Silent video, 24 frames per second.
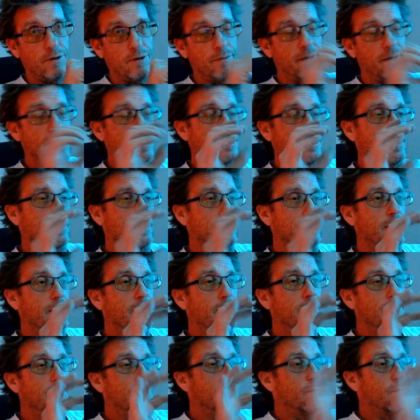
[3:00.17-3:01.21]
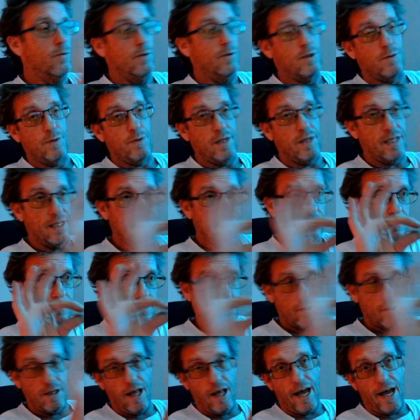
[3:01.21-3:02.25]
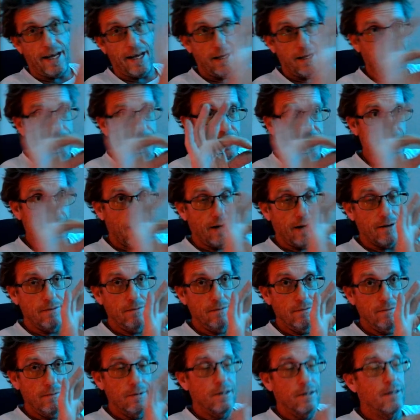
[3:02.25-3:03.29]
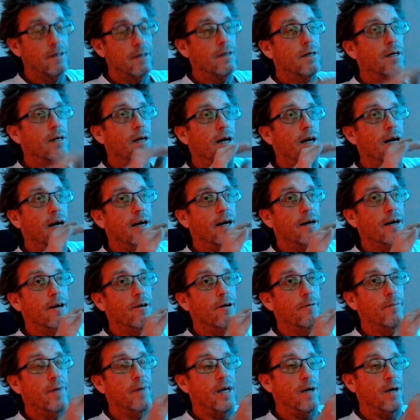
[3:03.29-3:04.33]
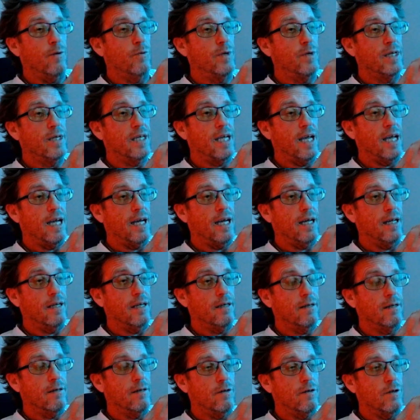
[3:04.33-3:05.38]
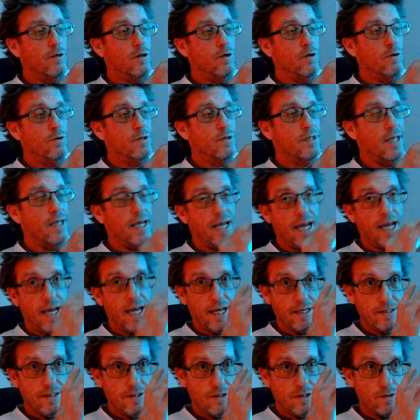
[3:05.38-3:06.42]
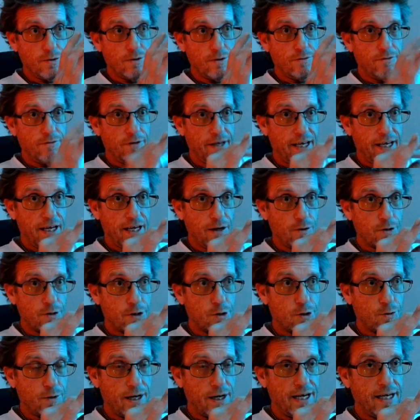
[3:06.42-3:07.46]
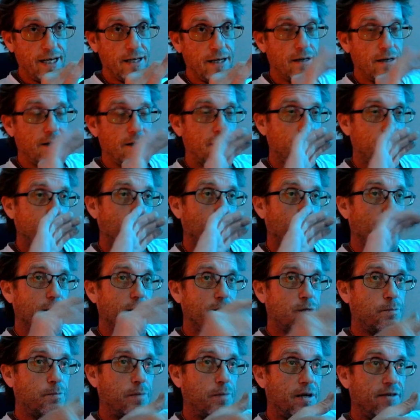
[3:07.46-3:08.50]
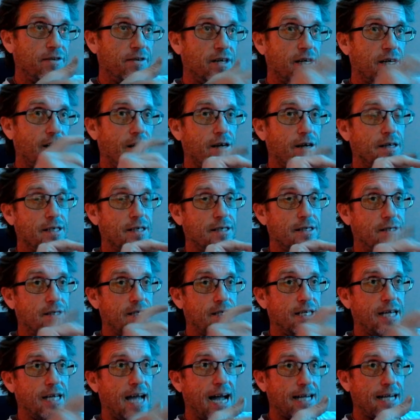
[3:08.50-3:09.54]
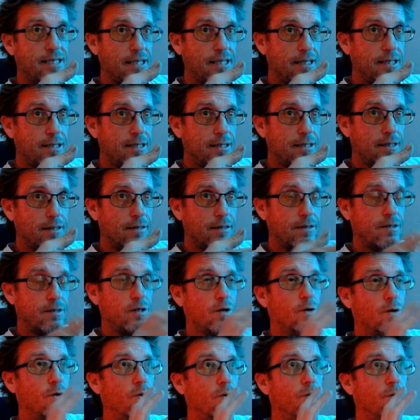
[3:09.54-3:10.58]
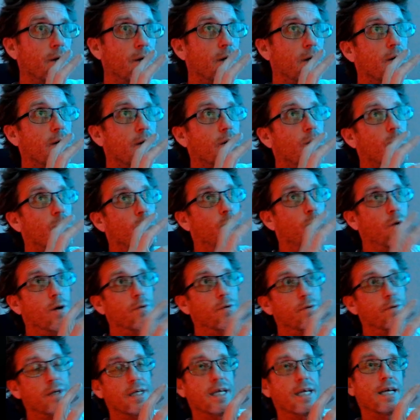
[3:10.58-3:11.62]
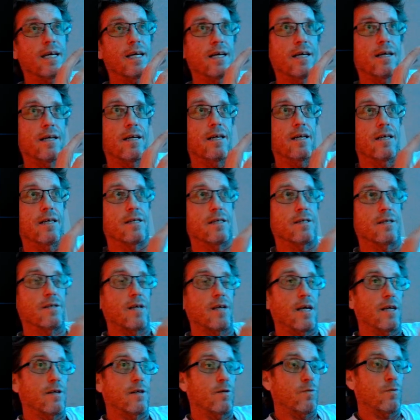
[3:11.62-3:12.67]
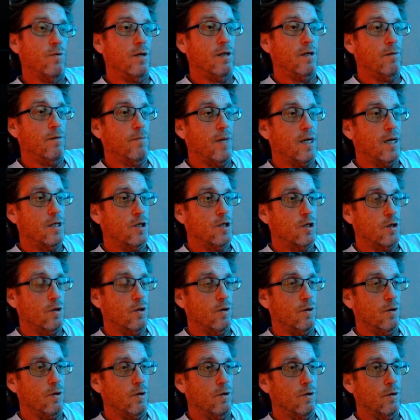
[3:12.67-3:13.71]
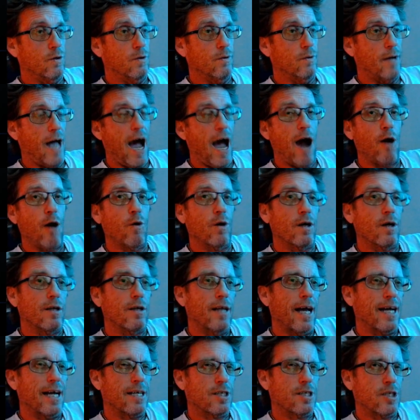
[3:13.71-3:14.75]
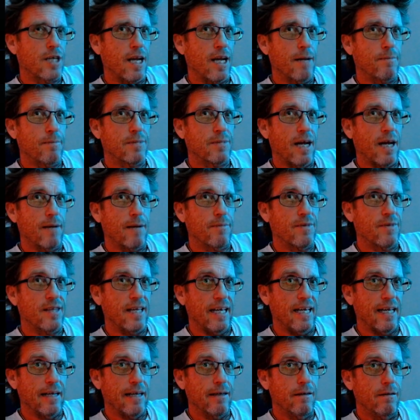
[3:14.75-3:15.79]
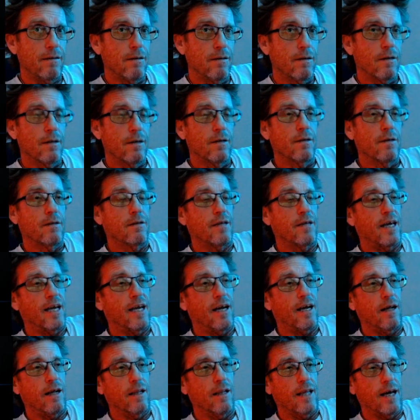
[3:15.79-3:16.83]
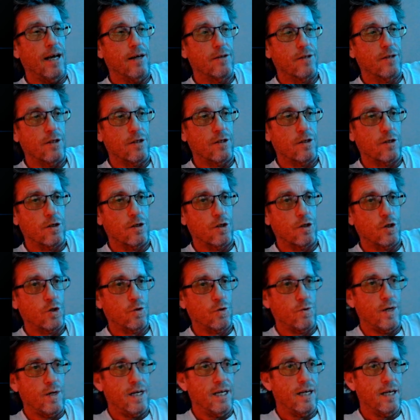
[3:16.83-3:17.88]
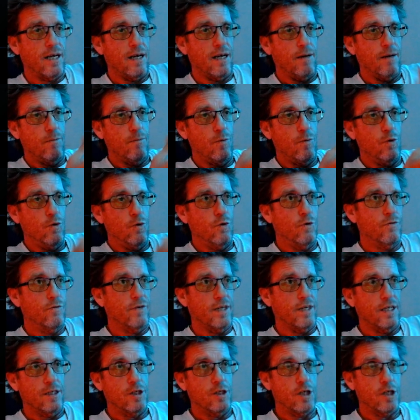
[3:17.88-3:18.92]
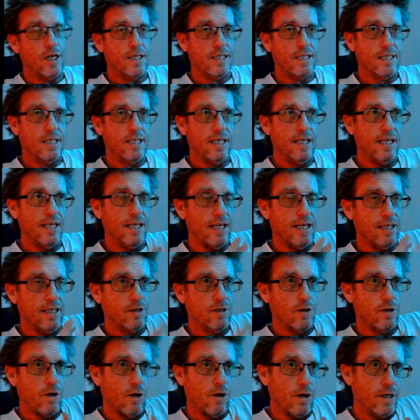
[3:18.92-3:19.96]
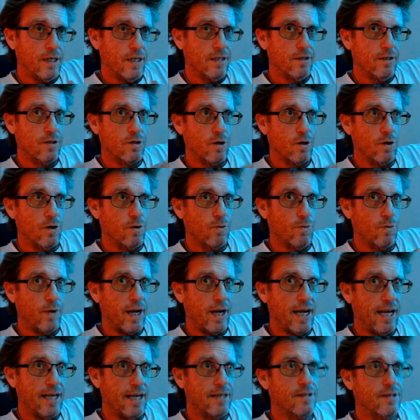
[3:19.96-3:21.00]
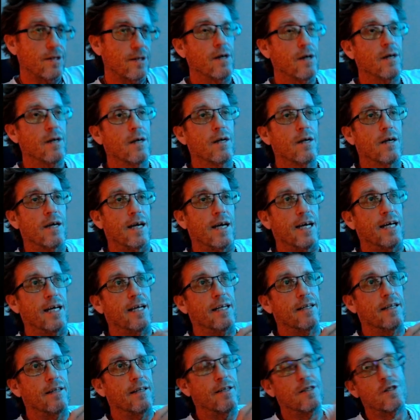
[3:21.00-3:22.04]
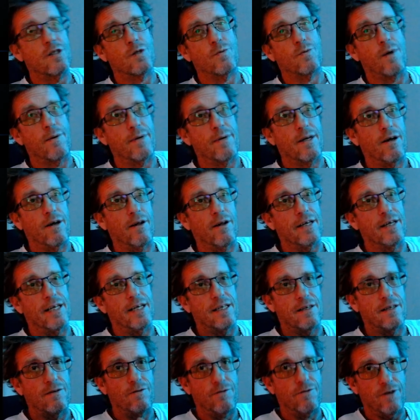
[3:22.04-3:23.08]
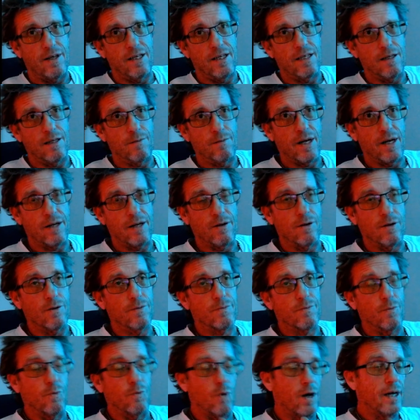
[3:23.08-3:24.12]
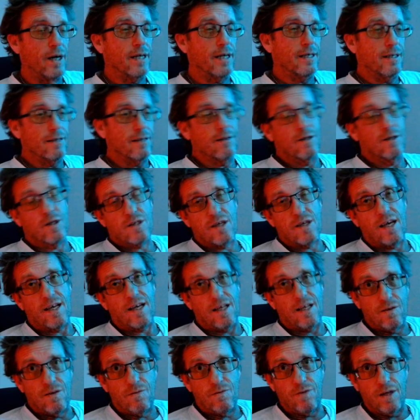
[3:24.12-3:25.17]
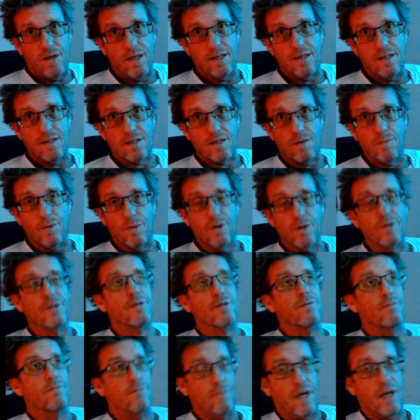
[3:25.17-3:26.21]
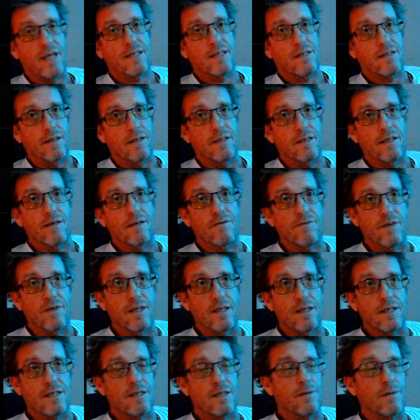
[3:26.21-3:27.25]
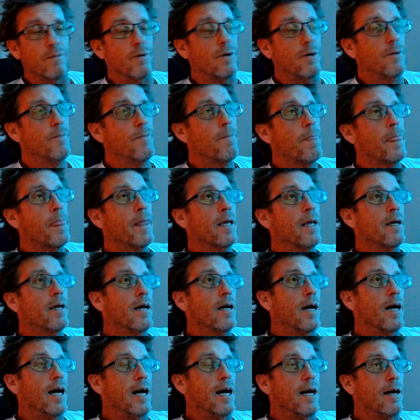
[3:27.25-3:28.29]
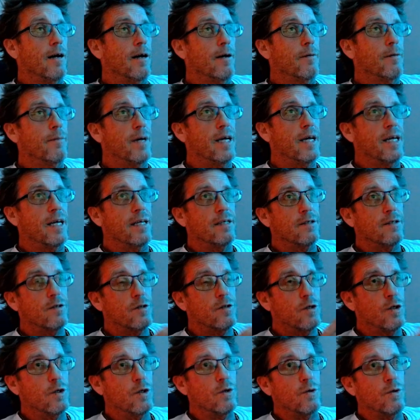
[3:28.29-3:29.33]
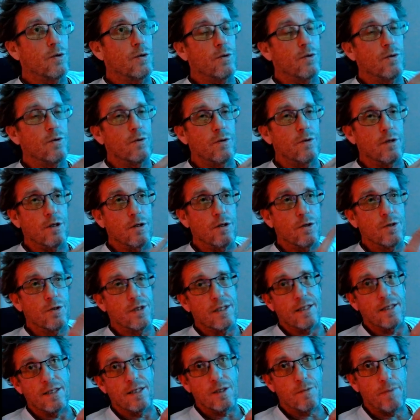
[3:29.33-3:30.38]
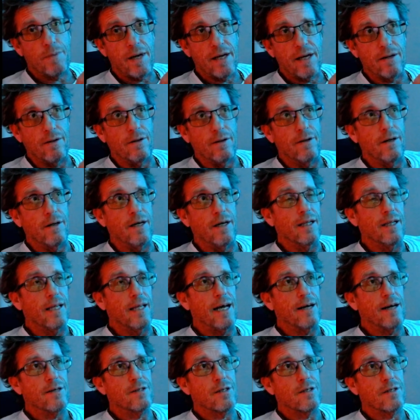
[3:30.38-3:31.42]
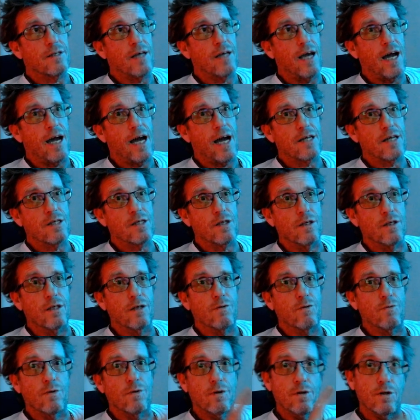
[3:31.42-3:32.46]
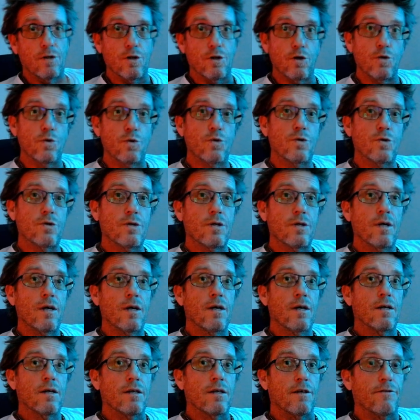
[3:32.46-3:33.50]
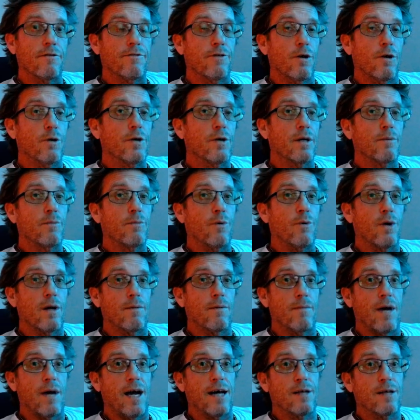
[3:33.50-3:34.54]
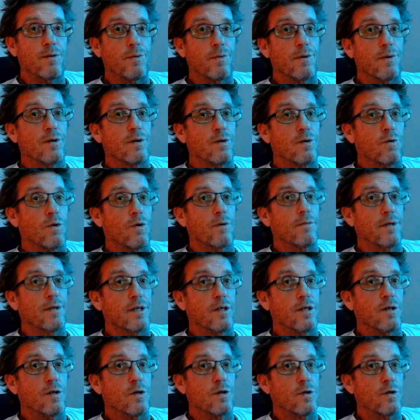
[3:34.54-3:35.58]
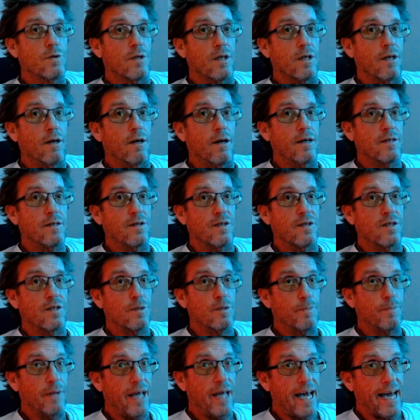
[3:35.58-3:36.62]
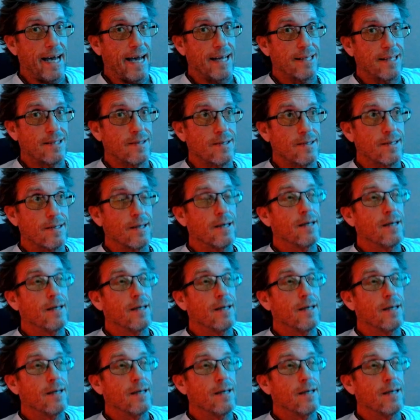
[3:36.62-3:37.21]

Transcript: basically, which we can slide up and down. And we can use the ends to inflate or shrink as well as pivot it on its z-axis. So what we get is a three-dimensional hourglass shape type thing that allows us to shrink and move and adjust it and turn it in certain ways. And this is why we call it an infinity petal. One, it looks like an infinity symbol. It's based on the infinity symbol. And two, using this petal allows us to actually reduce the floating point math we would normally use with the Gaussian splats